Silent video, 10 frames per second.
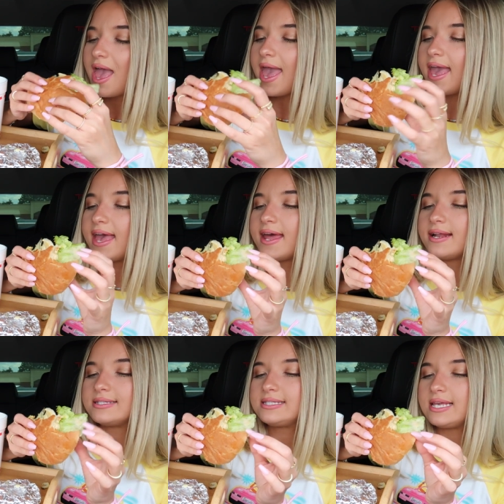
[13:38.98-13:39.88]

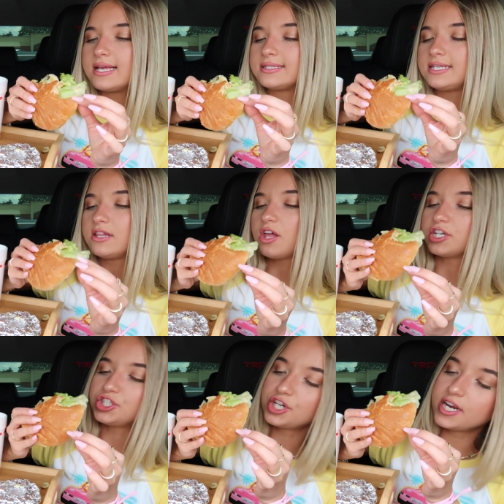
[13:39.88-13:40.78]
and CNC
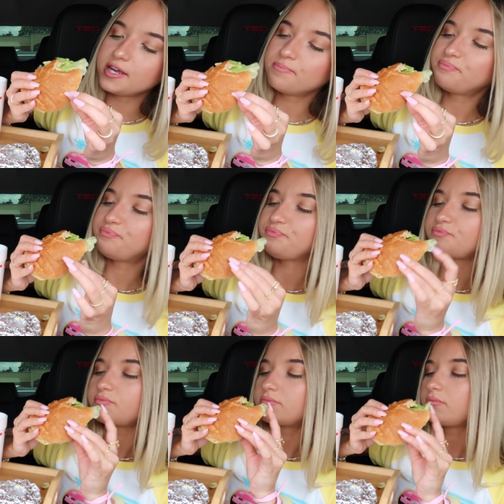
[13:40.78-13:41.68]
Luxury.
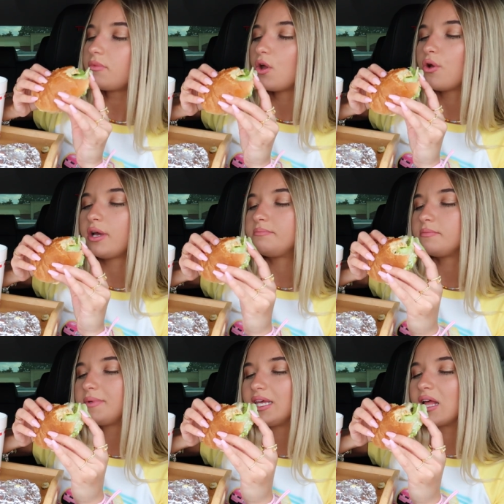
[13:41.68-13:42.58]
Hold on, let
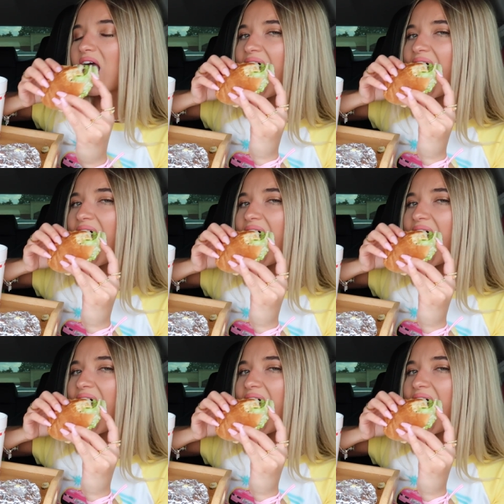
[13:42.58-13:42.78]
me